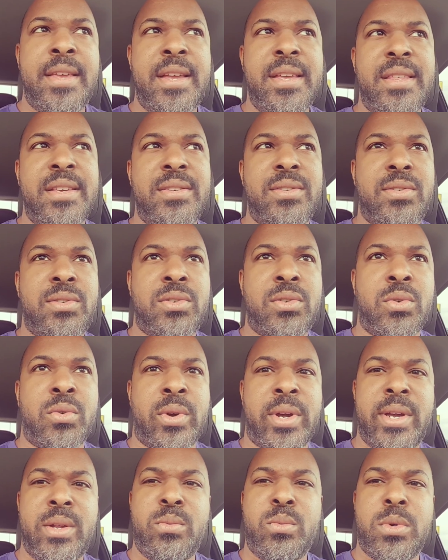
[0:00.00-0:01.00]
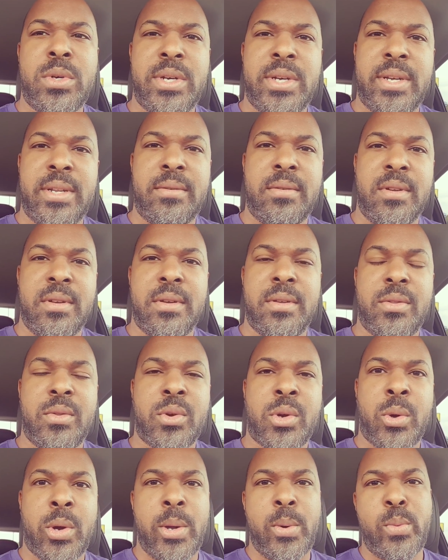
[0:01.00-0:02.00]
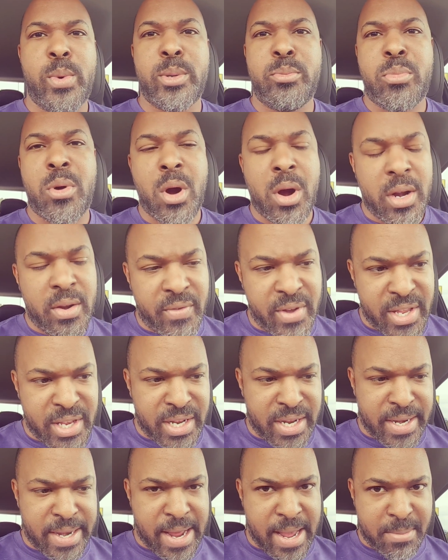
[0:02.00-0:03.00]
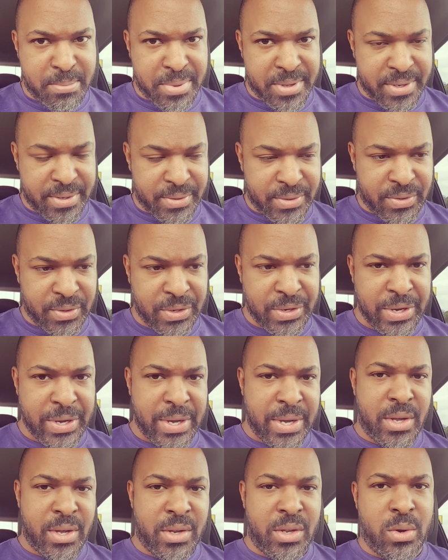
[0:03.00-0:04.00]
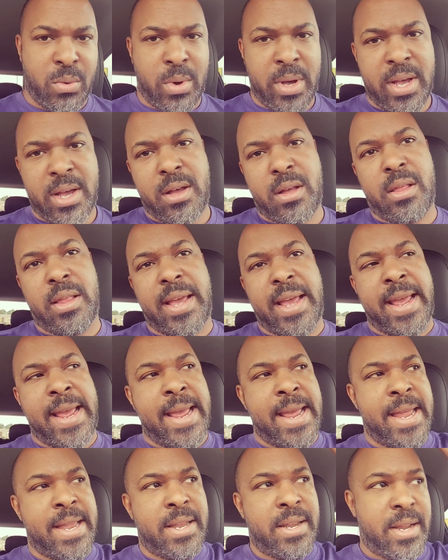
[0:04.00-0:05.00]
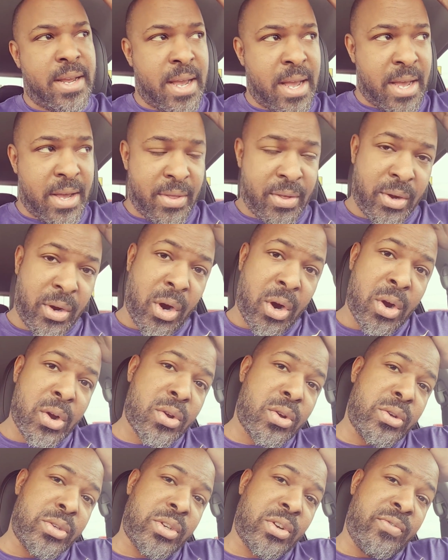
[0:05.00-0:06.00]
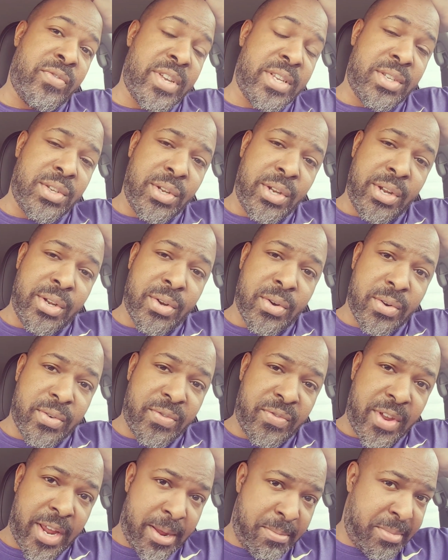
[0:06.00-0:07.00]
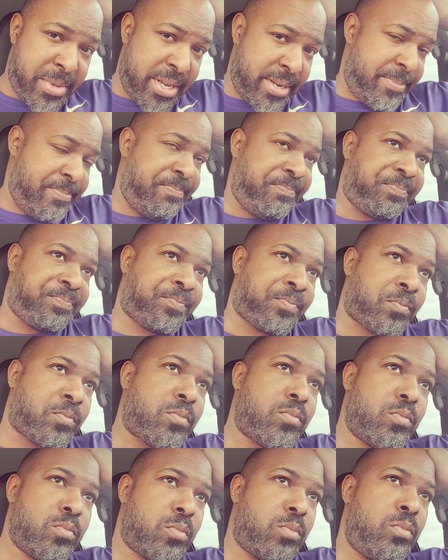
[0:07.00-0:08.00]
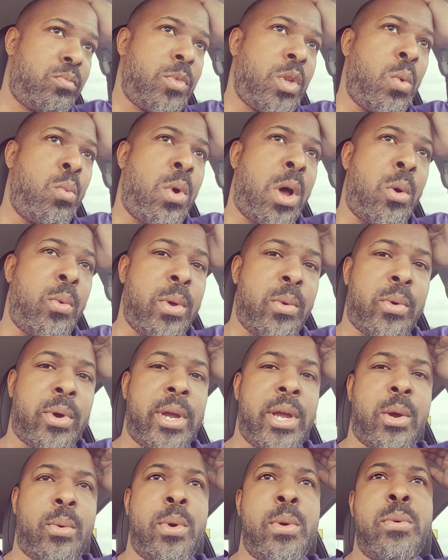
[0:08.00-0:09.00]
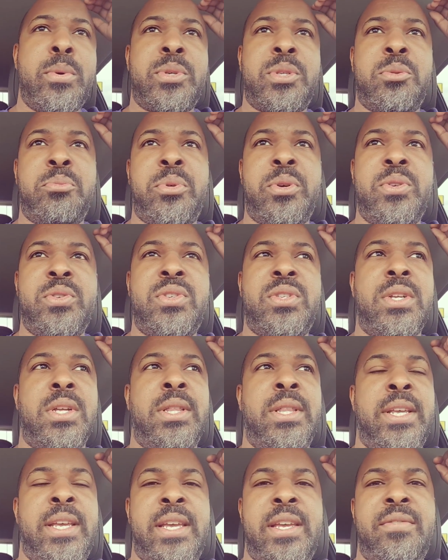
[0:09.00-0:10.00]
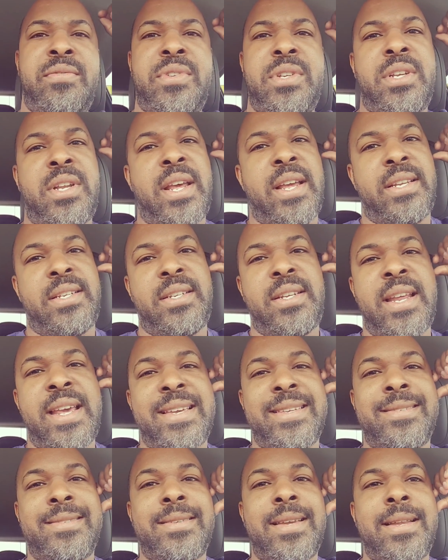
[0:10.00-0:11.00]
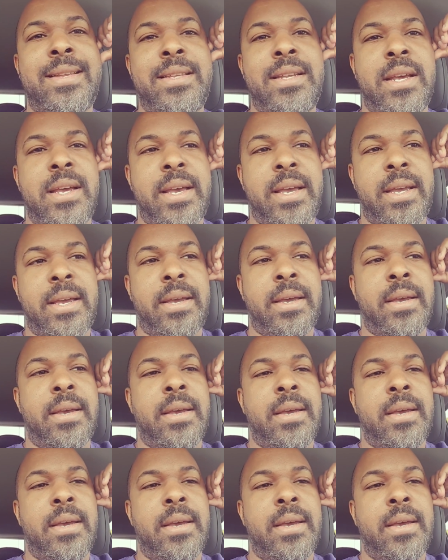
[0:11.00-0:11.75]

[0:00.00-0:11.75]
think this is Greenwood, the Greenwood part of Indianapolis. Noelle and the girls are visiting her family while we were here. We were supposed to leave today. Today is Sunday.